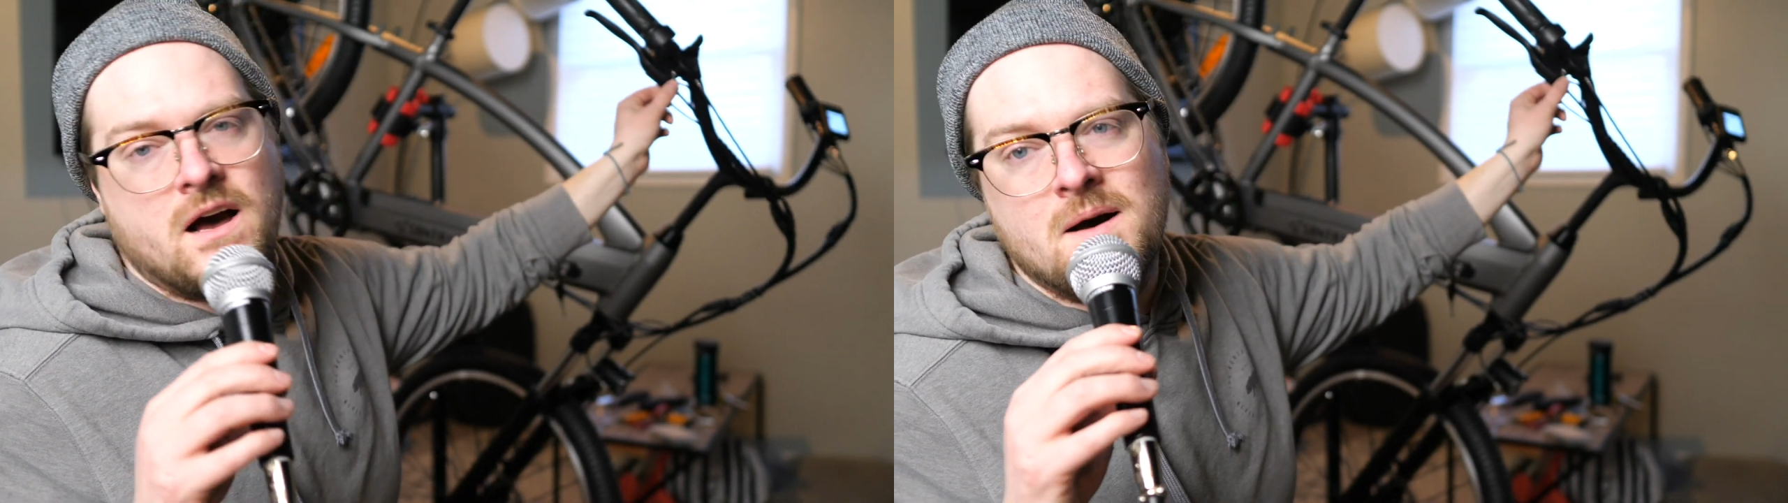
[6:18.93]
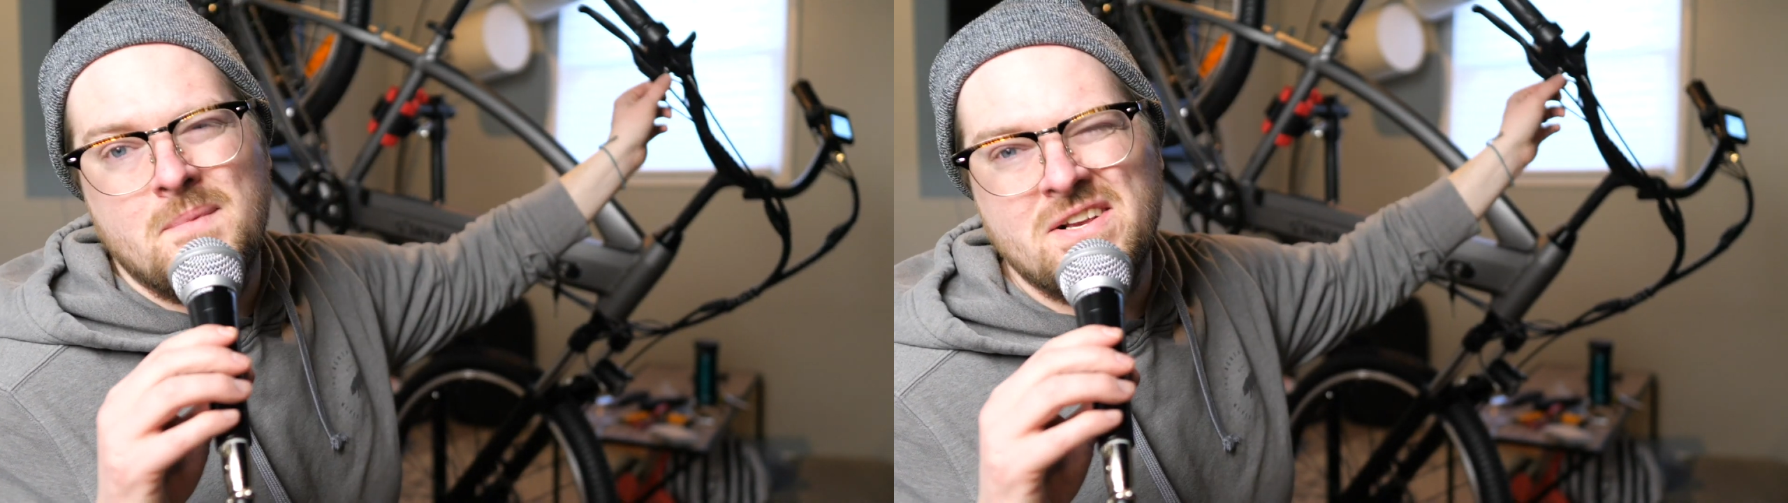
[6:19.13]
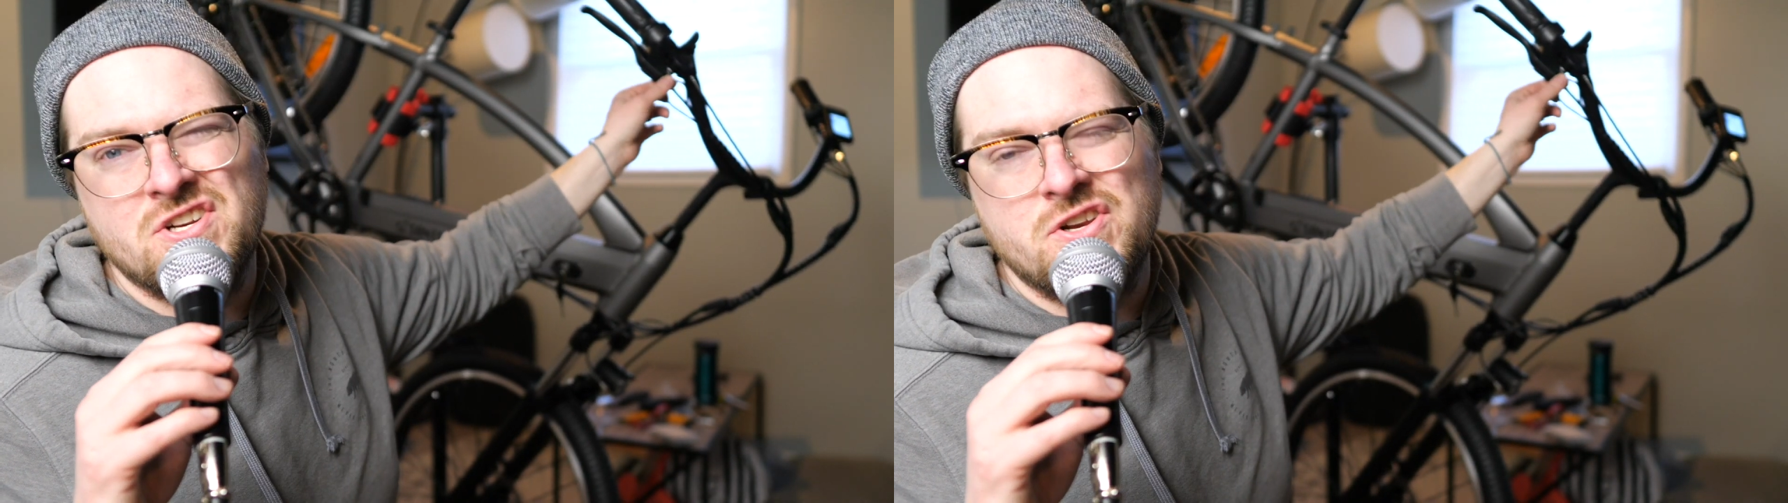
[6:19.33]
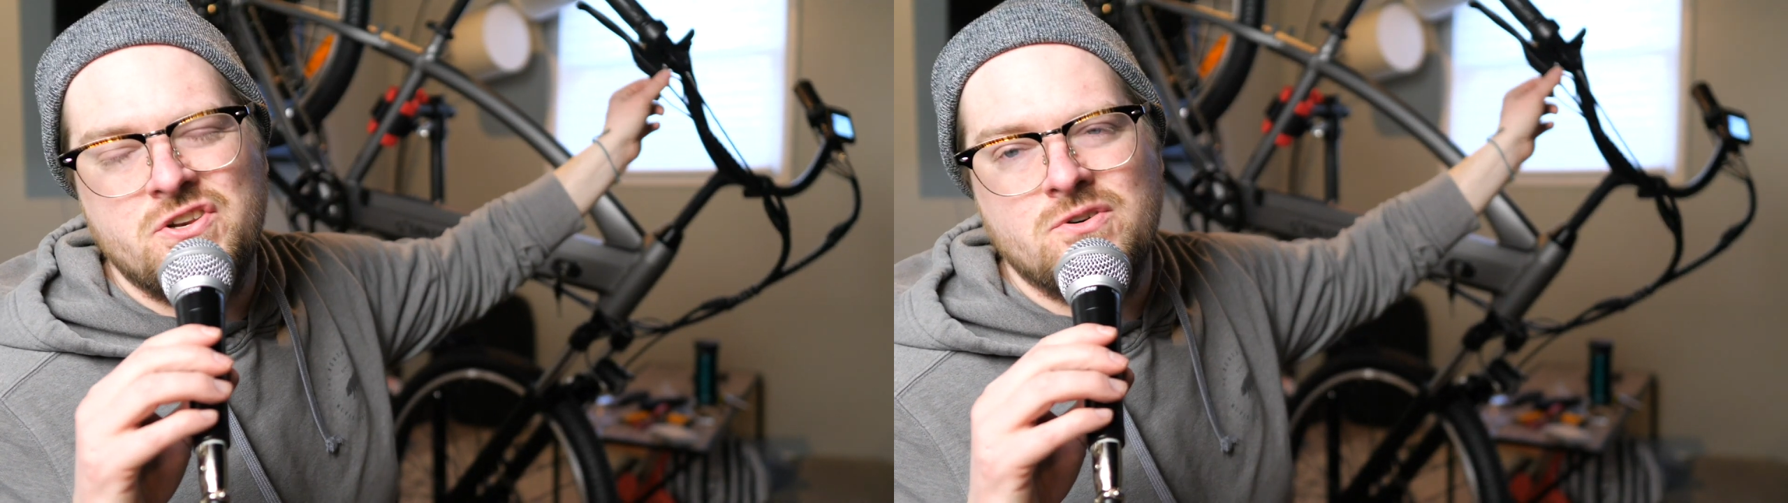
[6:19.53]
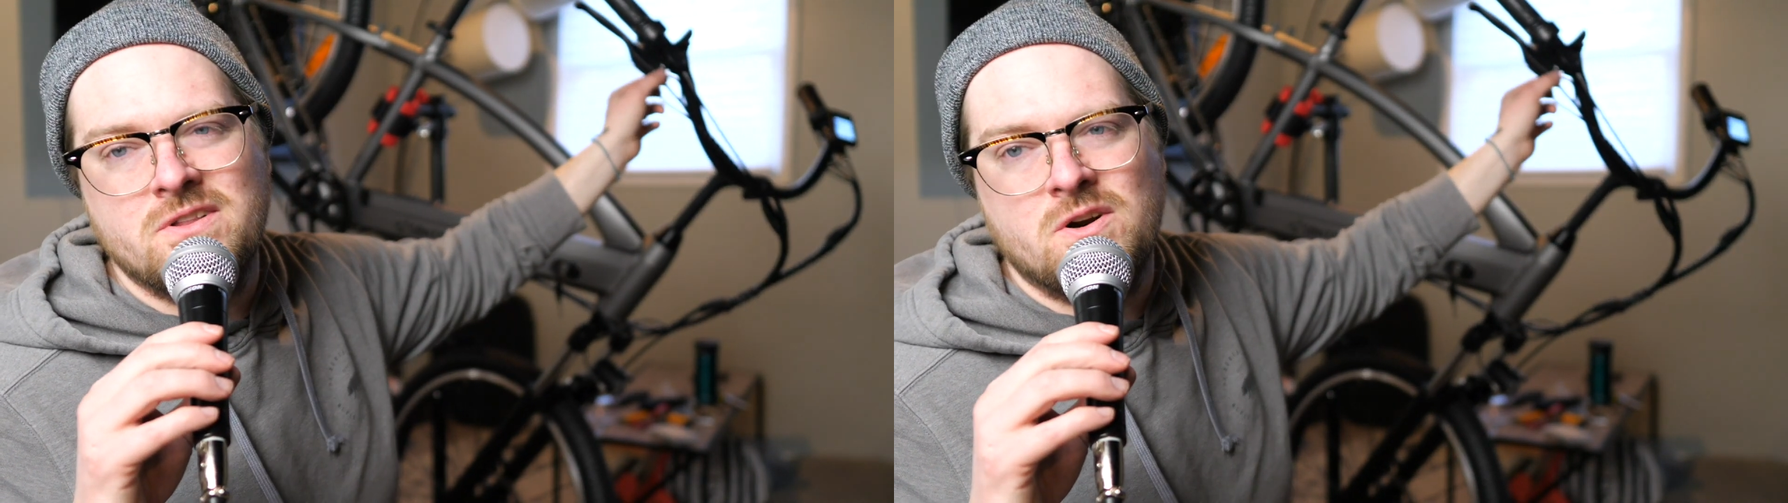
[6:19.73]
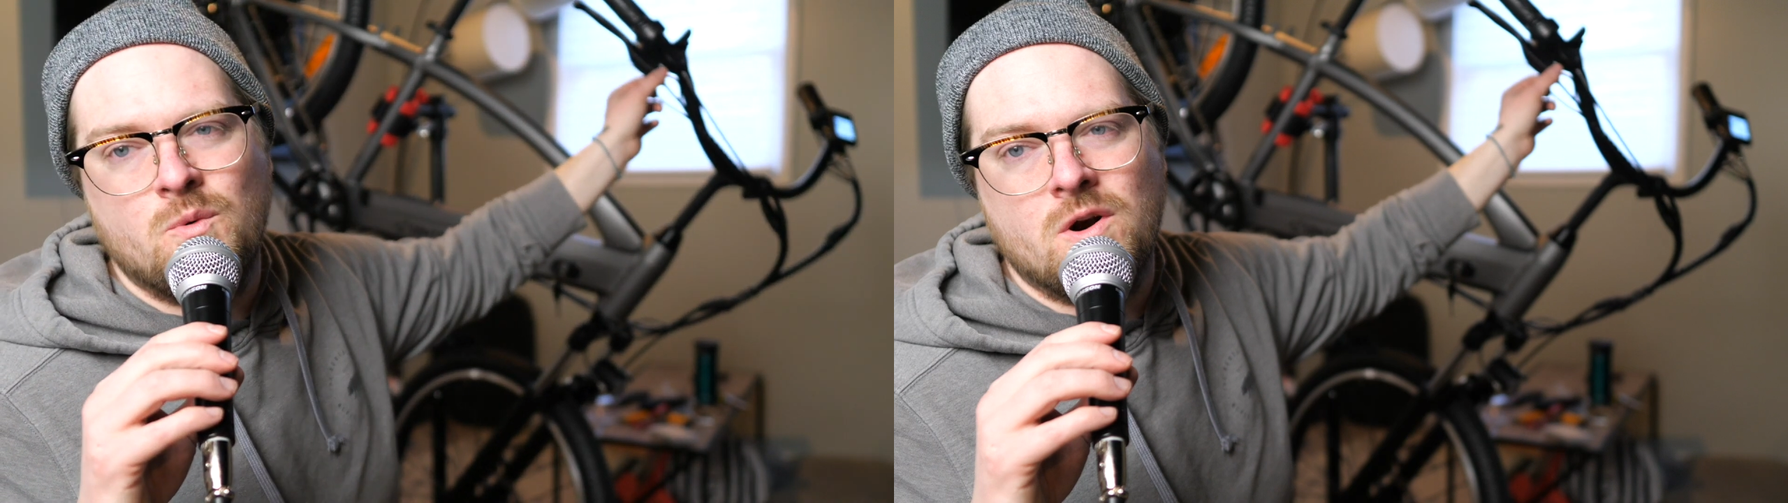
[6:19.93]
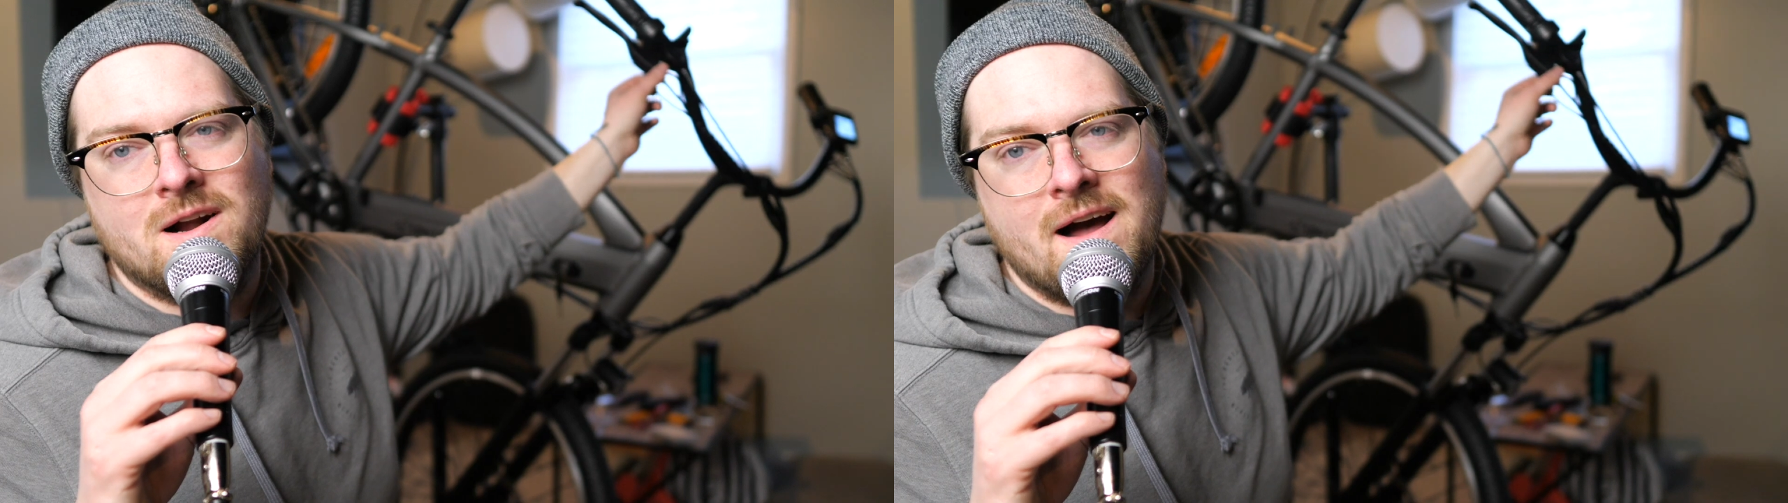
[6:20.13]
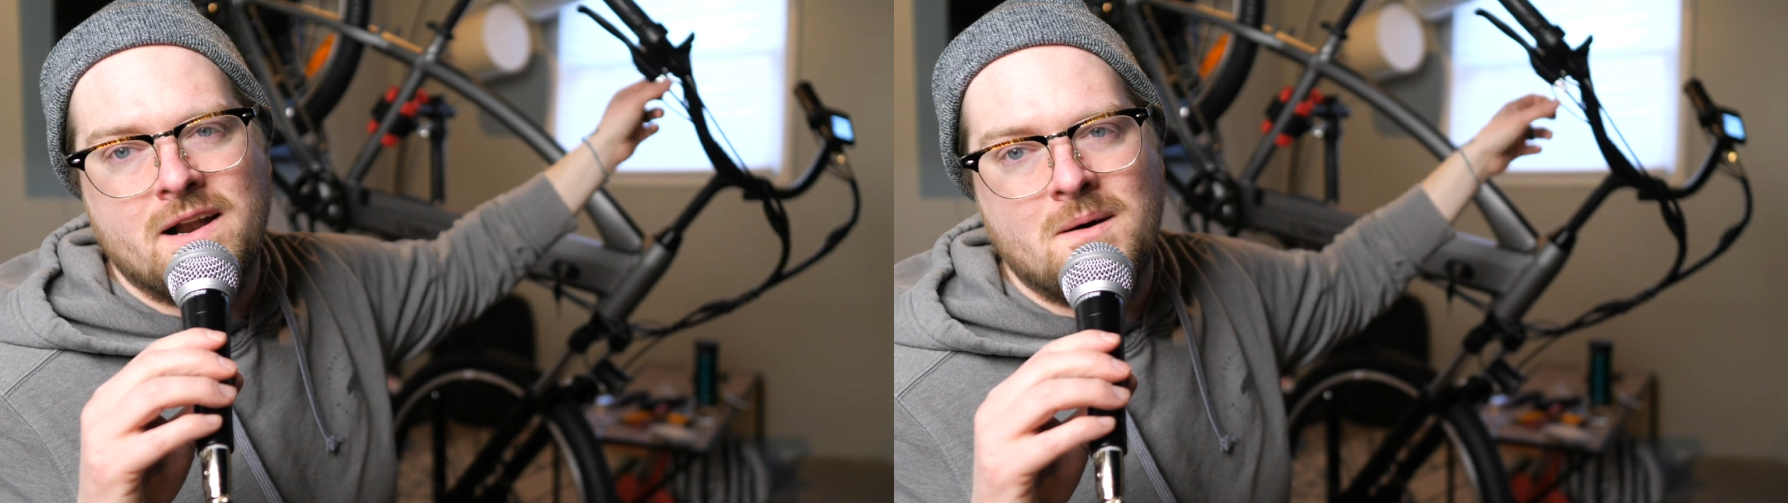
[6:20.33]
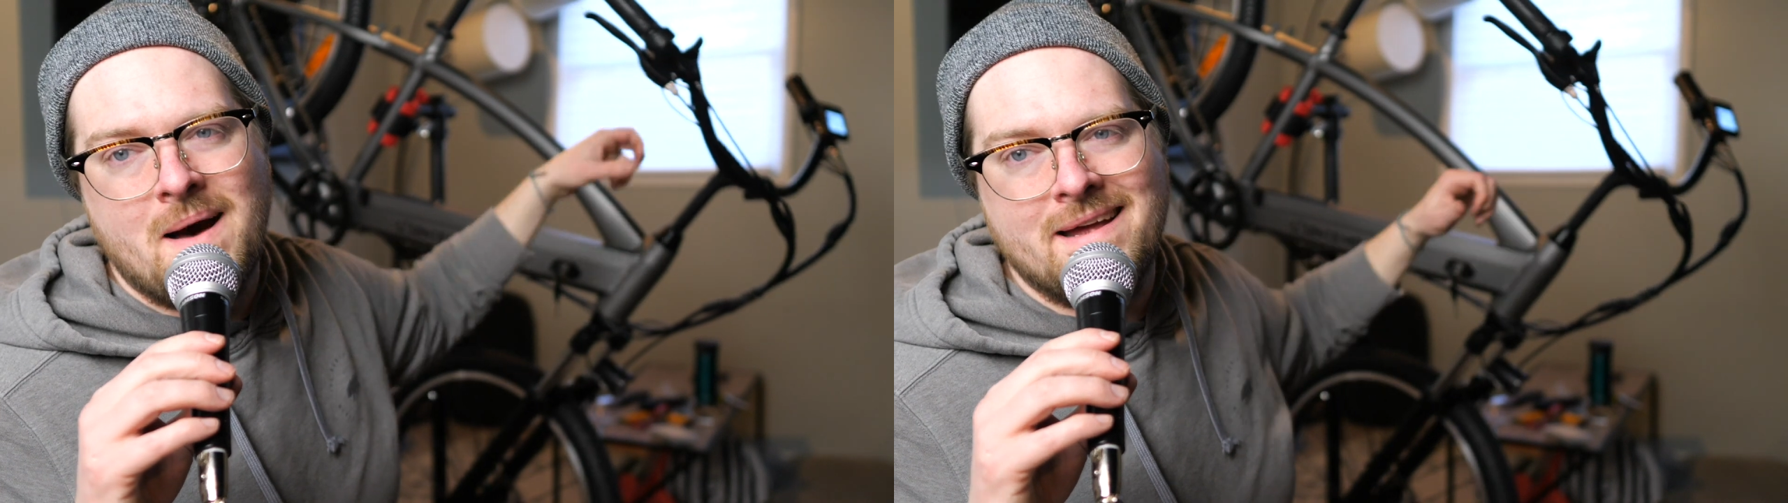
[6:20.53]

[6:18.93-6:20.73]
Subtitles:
Make sure you do a little work on them.